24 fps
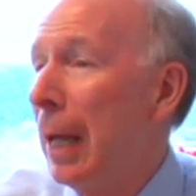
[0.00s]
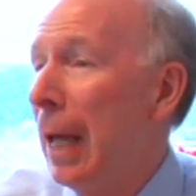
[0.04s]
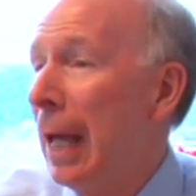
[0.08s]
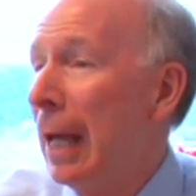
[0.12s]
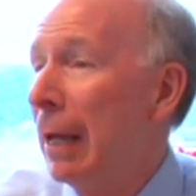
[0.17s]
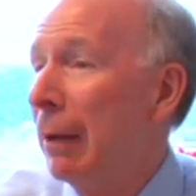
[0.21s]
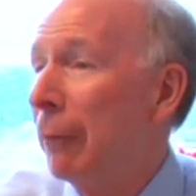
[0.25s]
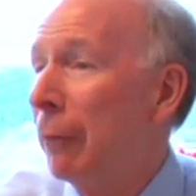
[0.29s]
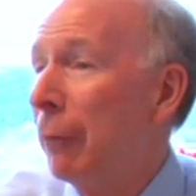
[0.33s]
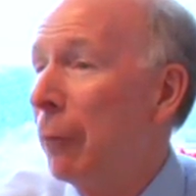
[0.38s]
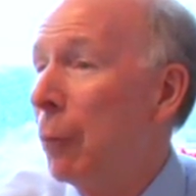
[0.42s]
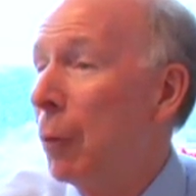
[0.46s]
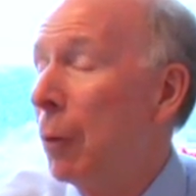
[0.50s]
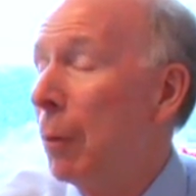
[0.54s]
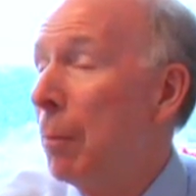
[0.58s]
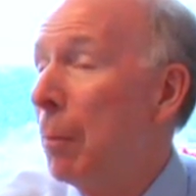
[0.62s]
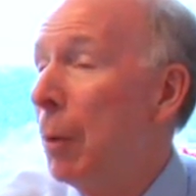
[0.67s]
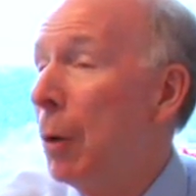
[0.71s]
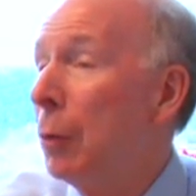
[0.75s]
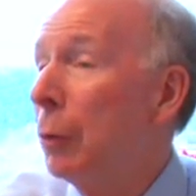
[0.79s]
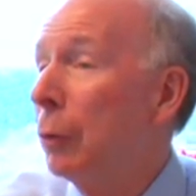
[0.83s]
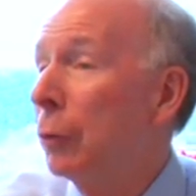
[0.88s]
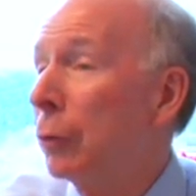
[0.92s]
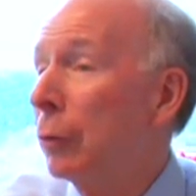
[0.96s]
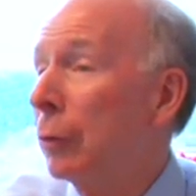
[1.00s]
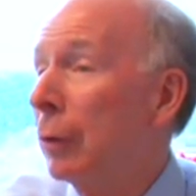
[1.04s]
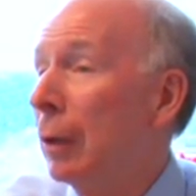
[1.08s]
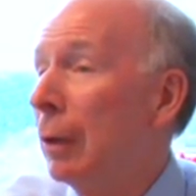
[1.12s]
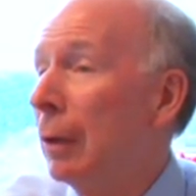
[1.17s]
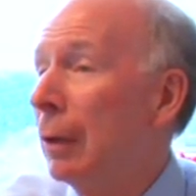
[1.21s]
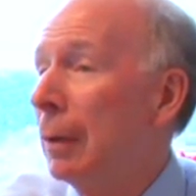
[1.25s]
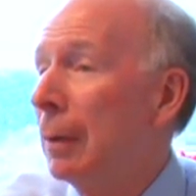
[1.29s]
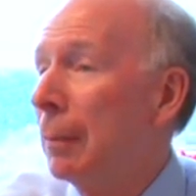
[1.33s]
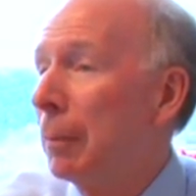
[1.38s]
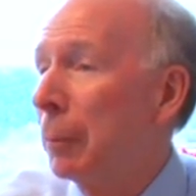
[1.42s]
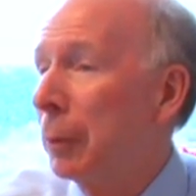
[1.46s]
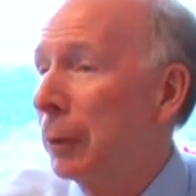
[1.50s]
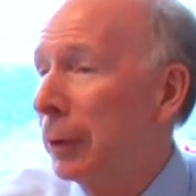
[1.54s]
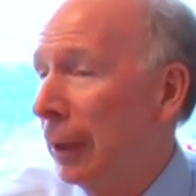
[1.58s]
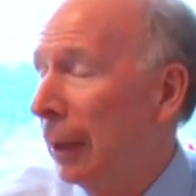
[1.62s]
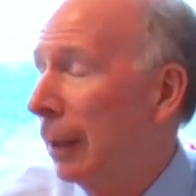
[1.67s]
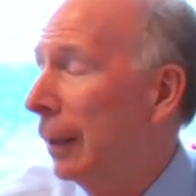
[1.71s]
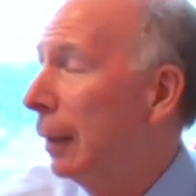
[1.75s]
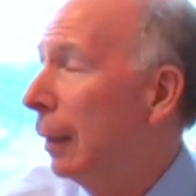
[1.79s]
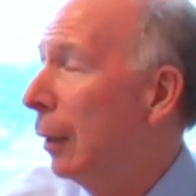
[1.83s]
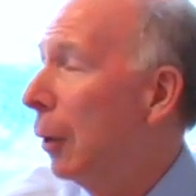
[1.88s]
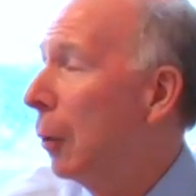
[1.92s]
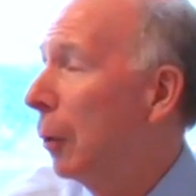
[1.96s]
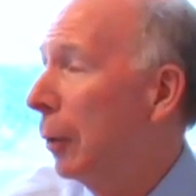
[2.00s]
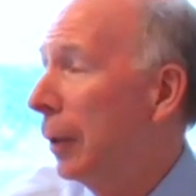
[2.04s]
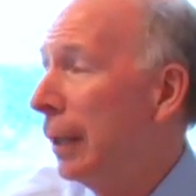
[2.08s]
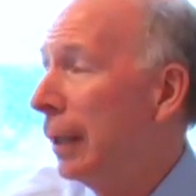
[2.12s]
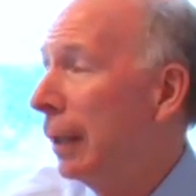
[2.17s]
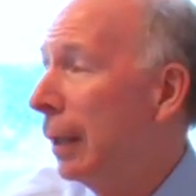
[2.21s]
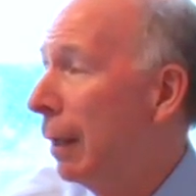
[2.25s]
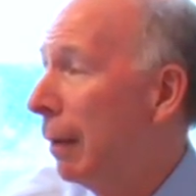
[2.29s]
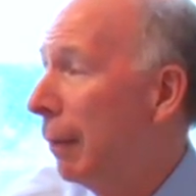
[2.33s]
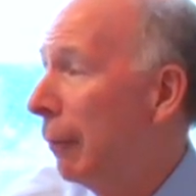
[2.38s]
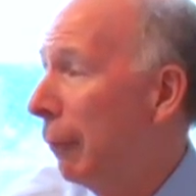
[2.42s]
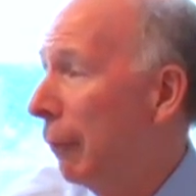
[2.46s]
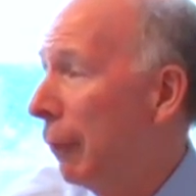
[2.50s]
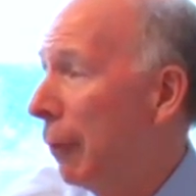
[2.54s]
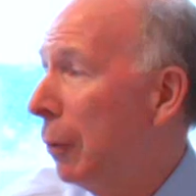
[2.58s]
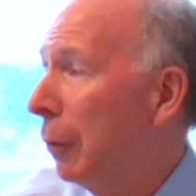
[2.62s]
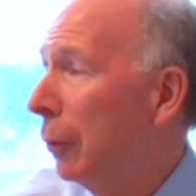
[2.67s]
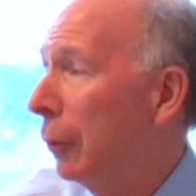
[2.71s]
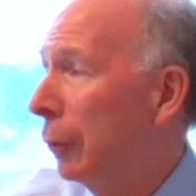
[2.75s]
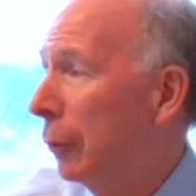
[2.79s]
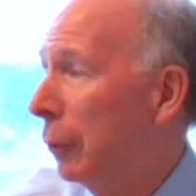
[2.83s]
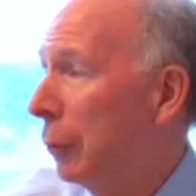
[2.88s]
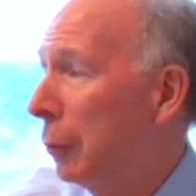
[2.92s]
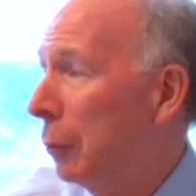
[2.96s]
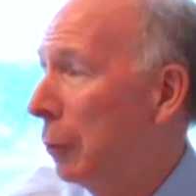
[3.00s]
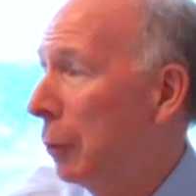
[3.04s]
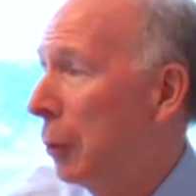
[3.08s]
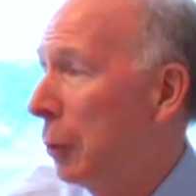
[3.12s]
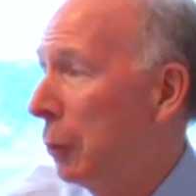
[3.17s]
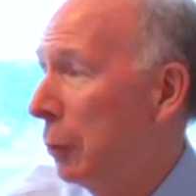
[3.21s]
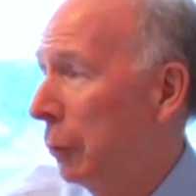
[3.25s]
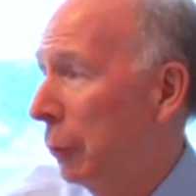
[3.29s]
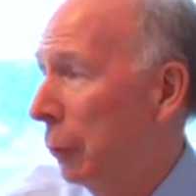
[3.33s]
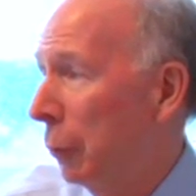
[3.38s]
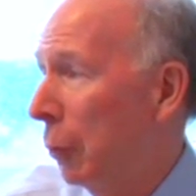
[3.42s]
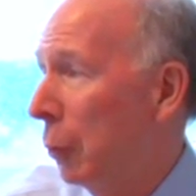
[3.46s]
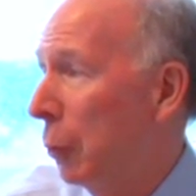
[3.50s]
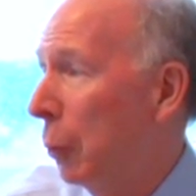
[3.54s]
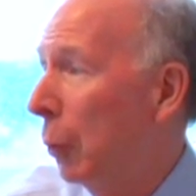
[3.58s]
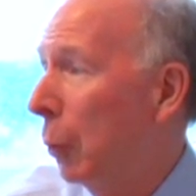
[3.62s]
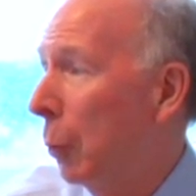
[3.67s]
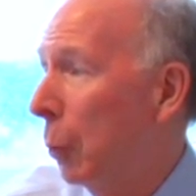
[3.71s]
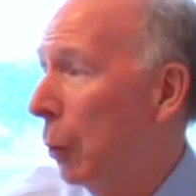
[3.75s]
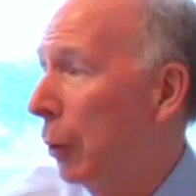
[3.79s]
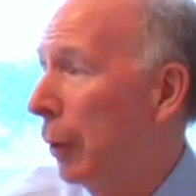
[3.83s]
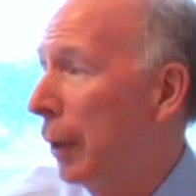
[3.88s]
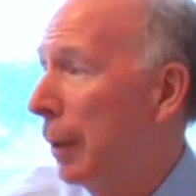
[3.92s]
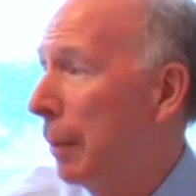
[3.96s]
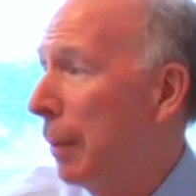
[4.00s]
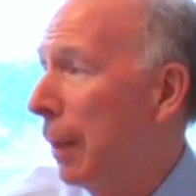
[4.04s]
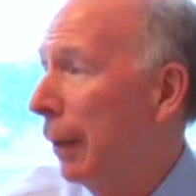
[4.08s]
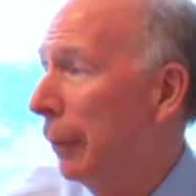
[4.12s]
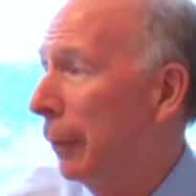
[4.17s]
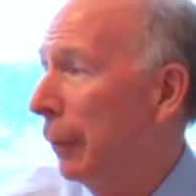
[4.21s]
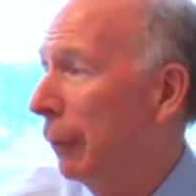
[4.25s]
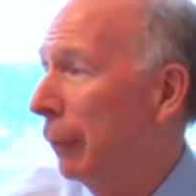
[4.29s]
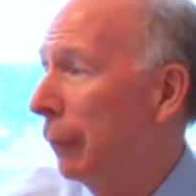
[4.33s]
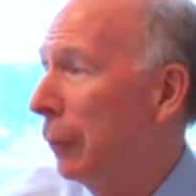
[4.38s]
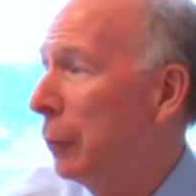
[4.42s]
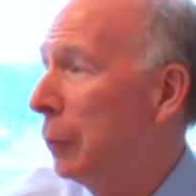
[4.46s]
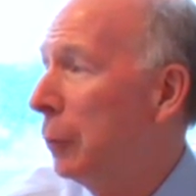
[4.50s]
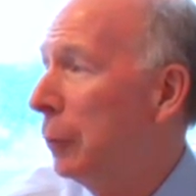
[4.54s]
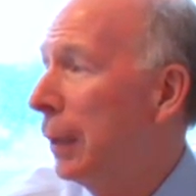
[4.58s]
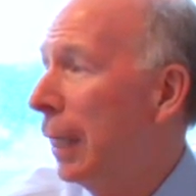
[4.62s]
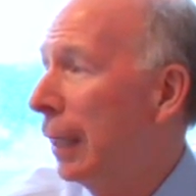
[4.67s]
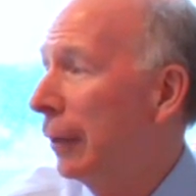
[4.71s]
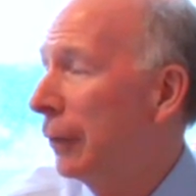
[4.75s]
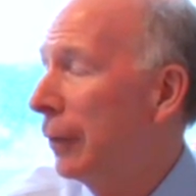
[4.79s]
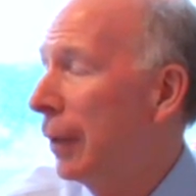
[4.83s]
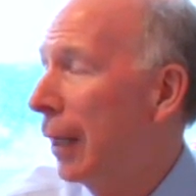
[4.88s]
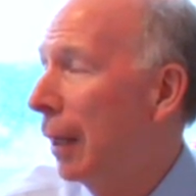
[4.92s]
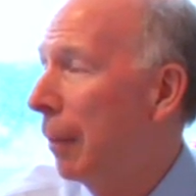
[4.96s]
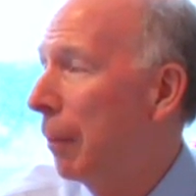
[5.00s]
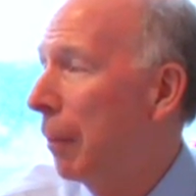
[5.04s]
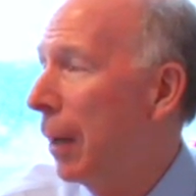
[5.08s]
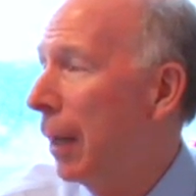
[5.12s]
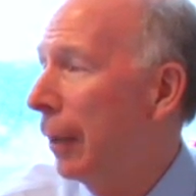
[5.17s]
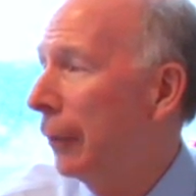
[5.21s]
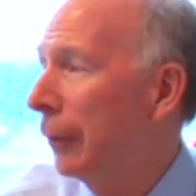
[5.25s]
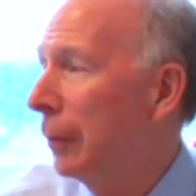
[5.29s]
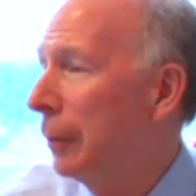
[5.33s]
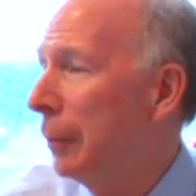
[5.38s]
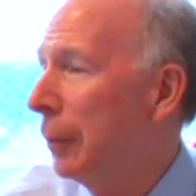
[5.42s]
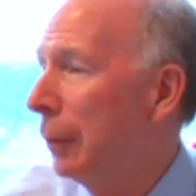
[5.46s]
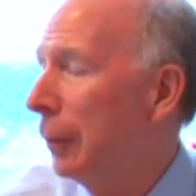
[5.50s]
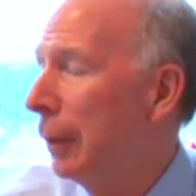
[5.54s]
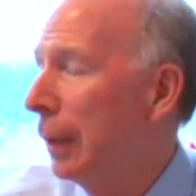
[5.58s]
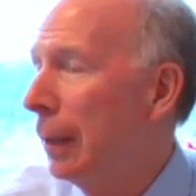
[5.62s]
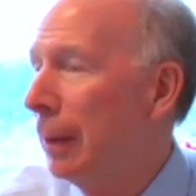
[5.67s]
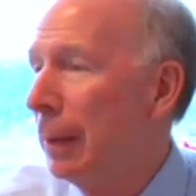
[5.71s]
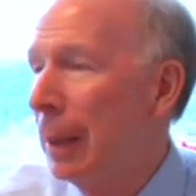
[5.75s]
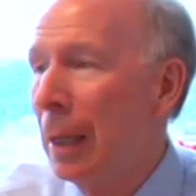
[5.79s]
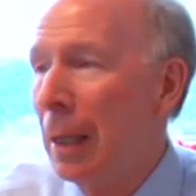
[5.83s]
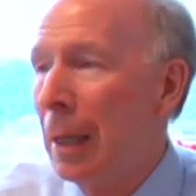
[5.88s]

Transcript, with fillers: And for most, particularly lower income folks who, who are worried about their food, that's not a possibility.